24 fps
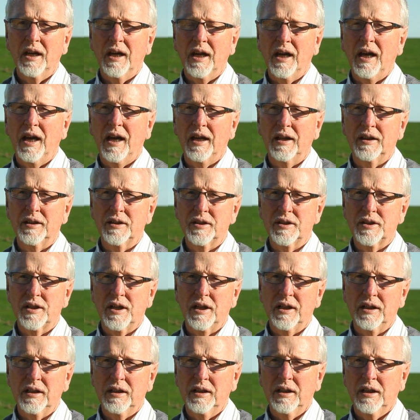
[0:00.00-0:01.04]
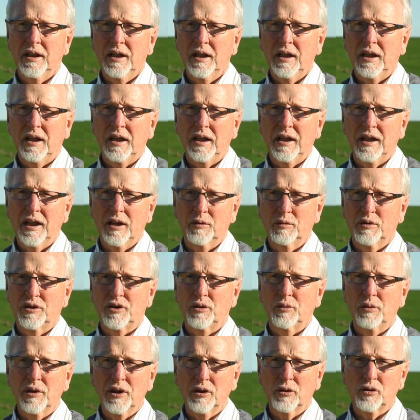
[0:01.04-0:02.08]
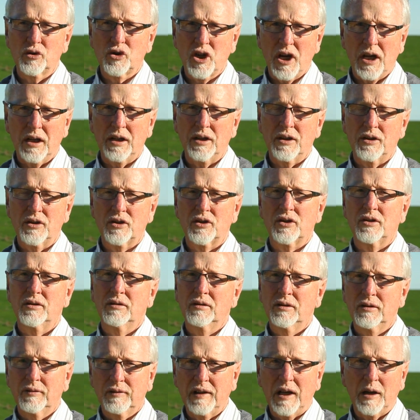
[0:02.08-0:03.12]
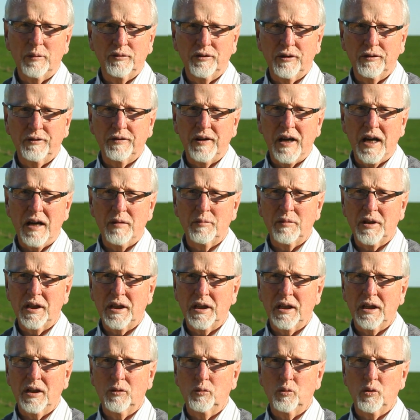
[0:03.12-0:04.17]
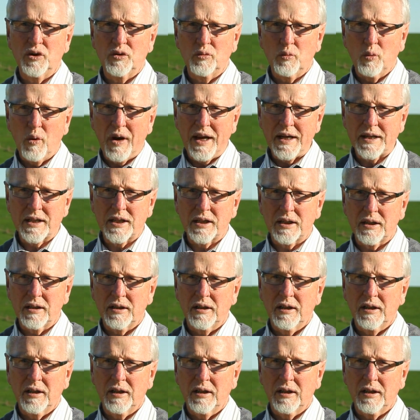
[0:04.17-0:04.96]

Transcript: and it was a real challenge to develop for farming. It was wet,